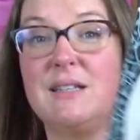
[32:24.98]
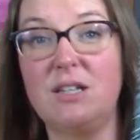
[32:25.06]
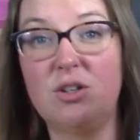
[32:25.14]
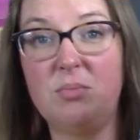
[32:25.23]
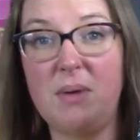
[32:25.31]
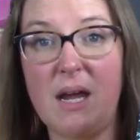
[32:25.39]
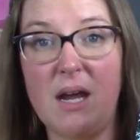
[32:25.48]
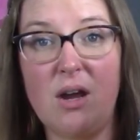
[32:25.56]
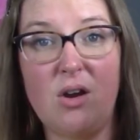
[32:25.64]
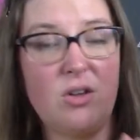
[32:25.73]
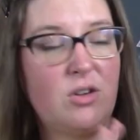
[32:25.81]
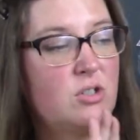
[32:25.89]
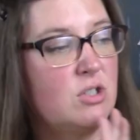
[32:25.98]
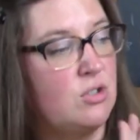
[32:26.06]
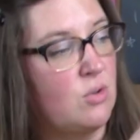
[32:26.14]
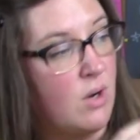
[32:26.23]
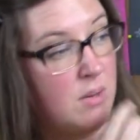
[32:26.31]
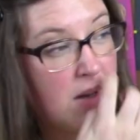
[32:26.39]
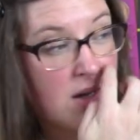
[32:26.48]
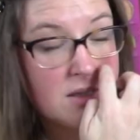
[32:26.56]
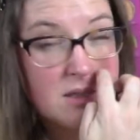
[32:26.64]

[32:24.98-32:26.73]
Little Bear, and there's a story about a